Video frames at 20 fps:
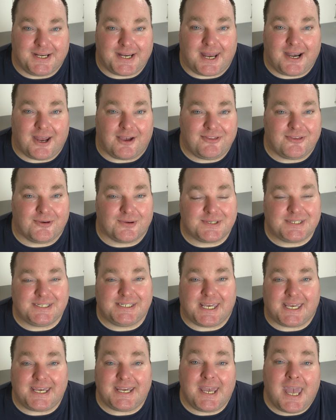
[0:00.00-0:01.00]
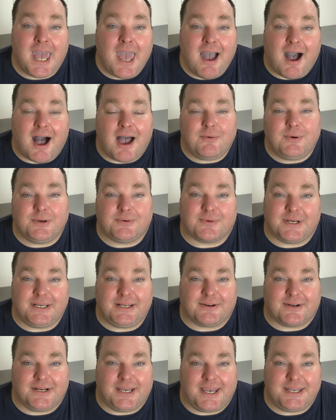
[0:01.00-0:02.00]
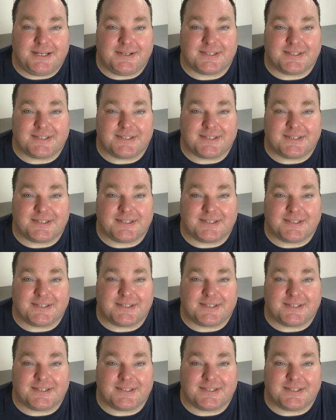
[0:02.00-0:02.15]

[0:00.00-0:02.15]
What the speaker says: And I thought today I would recreate